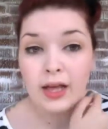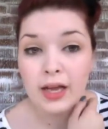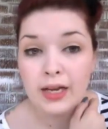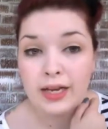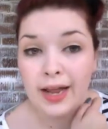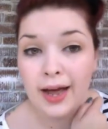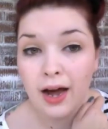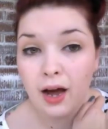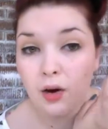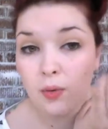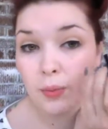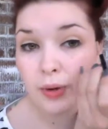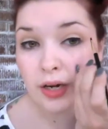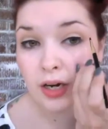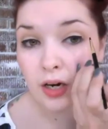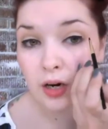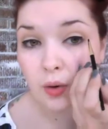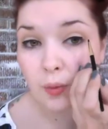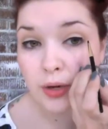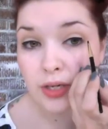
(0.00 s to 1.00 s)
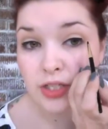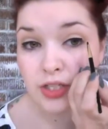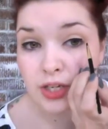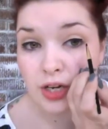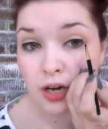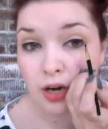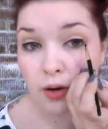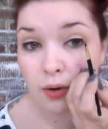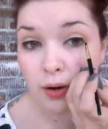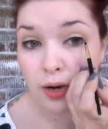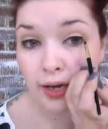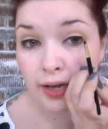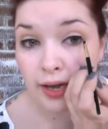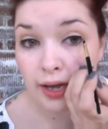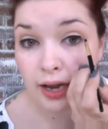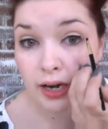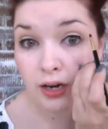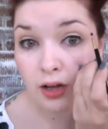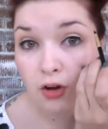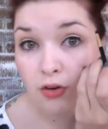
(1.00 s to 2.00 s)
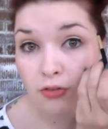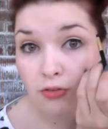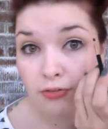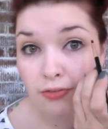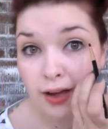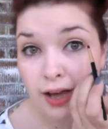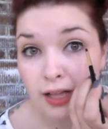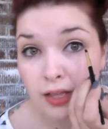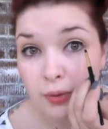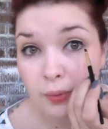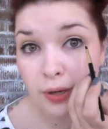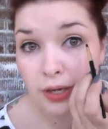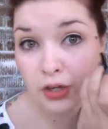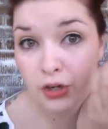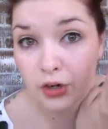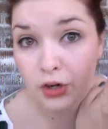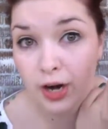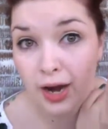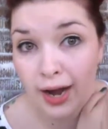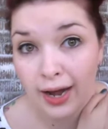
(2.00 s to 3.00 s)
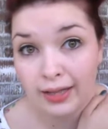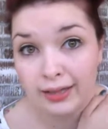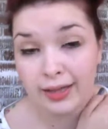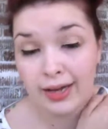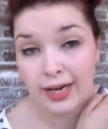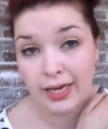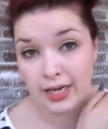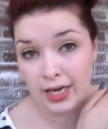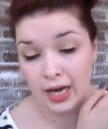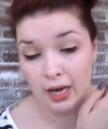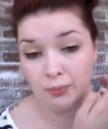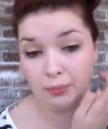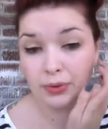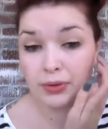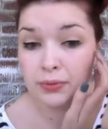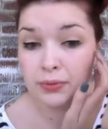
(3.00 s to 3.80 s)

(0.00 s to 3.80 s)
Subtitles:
Now we are going to go, again, following your eyeline up.